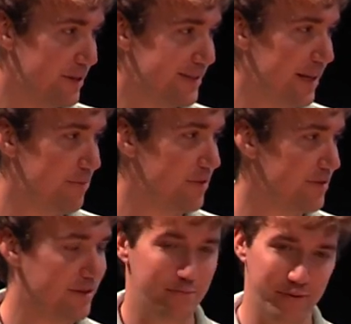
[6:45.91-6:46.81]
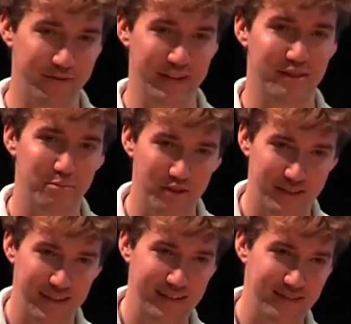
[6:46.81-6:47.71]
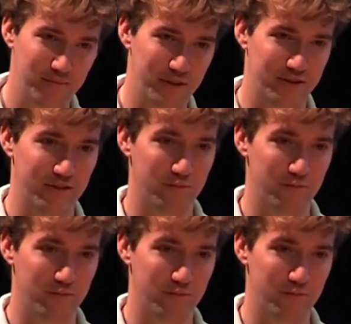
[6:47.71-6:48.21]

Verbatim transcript: examples of preventable attacks which